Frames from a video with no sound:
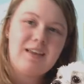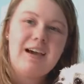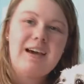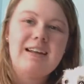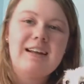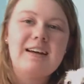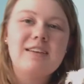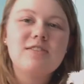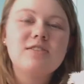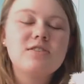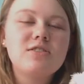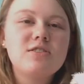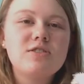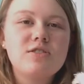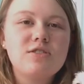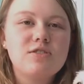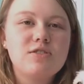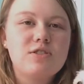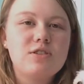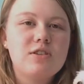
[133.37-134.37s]
And I used to
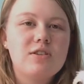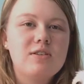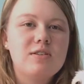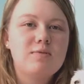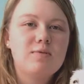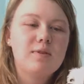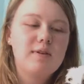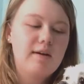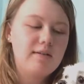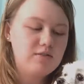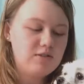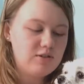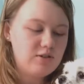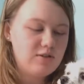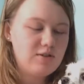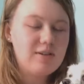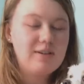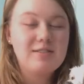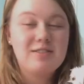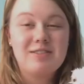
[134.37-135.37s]
use her when I was
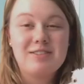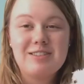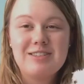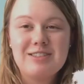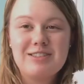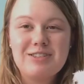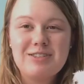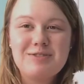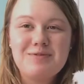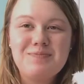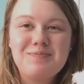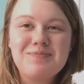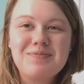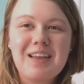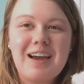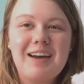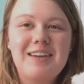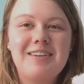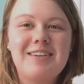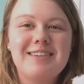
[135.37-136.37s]
younger as a tissue.
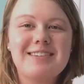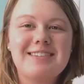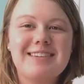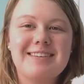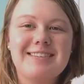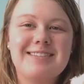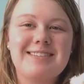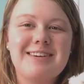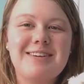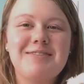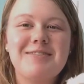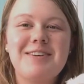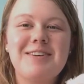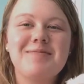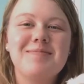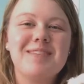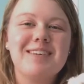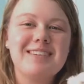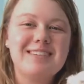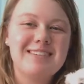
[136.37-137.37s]
I know that sounds so
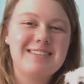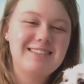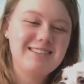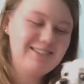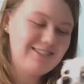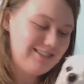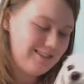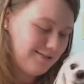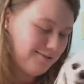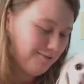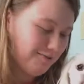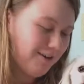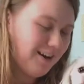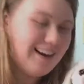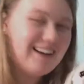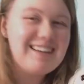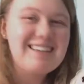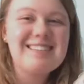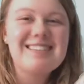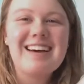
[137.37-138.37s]
weird, but since she's
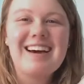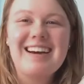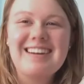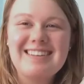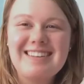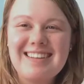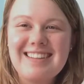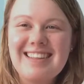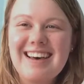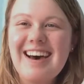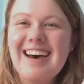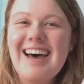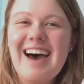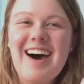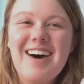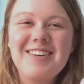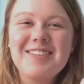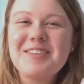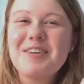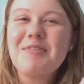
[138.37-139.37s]
white, I did that.
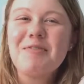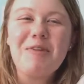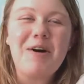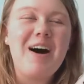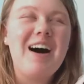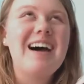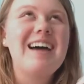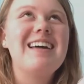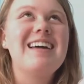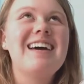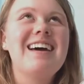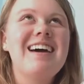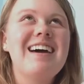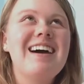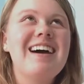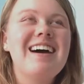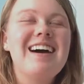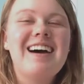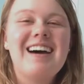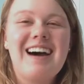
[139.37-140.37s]
I don't know why.
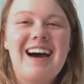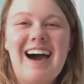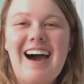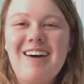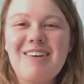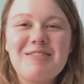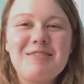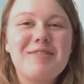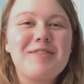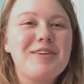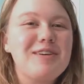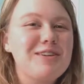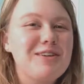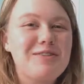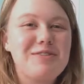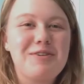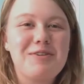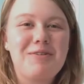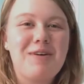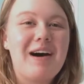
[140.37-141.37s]
I really
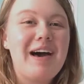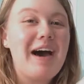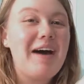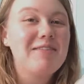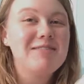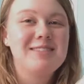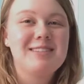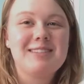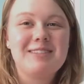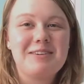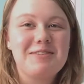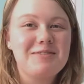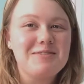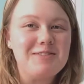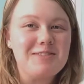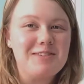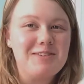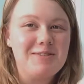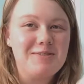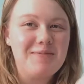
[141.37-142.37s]
don't know why. I was so
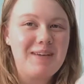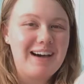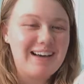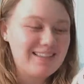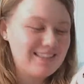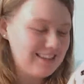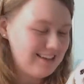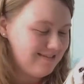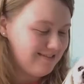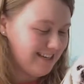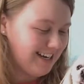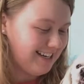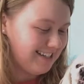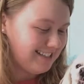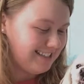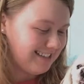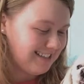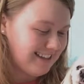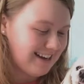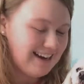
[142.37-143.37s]
little back then when I
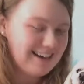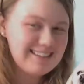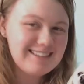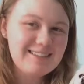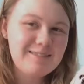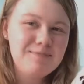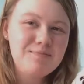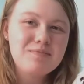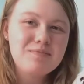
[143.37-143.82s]
did that.